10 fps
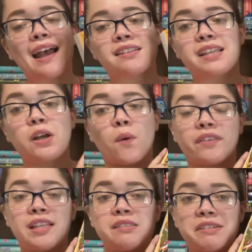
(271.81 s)
as they go on
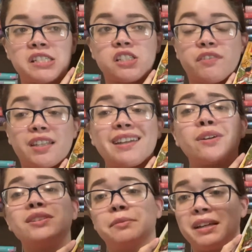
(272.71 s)
these missions for the
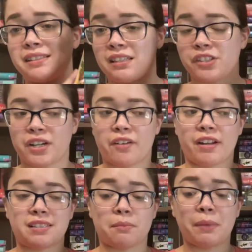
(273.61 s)
guild to basically try to
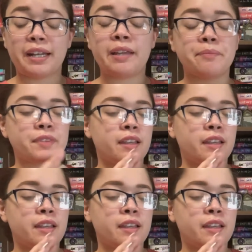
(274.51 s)
raise the money.